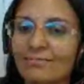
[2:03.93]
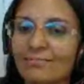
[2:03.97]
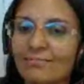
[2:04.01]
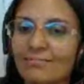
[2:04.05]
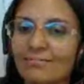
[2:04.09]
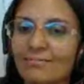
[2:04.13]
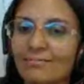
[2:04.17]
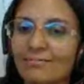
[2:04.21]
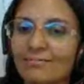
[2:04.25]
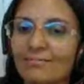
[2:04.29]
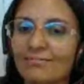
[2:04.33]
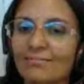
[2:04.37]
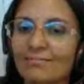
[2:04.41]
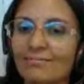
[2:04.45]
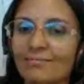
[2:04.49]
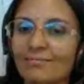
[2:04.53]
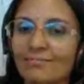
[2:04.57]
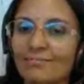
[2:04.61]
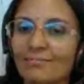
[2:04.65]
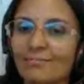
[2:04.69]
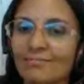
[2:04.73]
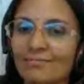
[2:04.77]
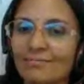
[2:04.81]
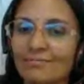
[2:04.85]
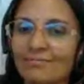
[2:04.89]

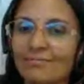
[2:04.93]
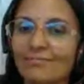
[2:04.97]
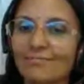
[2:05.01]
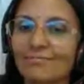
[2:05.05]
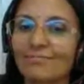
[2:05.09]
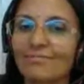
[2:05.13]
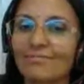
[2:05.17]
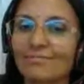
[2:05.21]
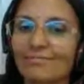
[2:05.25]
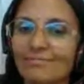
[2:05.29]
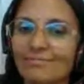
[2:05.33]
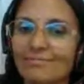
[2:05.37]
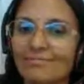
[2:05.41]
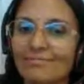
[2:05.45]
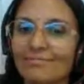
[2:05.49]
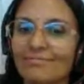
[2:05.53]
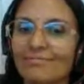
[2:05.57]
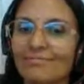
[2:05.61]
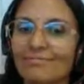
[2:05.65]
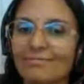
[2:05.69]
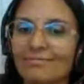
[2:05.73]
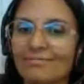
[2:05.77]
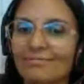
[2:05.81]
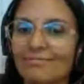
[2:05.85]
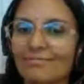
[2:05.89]

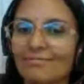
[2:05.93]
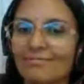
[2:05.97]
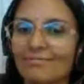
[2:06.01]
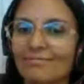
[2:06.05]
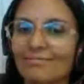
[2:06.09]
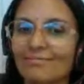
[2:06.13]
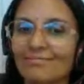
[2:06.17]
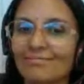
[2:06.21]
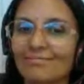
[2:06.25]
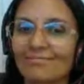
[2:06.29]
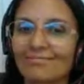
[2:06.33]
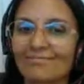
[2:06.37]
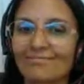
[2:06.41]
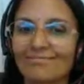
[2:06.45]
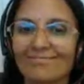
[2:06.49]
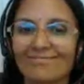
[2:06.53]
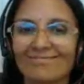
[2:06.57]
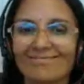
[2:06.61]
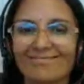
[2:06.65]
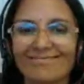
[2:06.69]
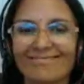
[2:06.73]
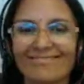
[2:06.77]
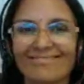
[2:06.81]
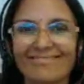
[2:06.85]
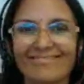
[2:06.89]

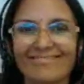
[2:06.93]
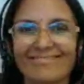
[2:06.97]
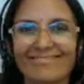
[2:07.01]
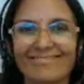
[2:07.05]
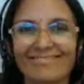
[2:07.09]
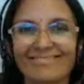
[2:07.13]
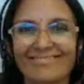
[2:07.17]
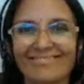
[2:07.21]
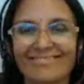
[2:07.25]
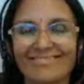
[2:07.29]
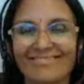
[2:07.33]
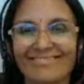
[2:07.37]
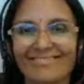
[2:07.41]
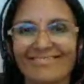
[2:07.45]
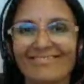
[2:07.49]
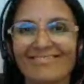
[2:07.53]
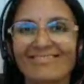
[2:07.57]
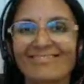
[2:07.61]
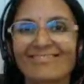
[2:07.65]
(not speaking)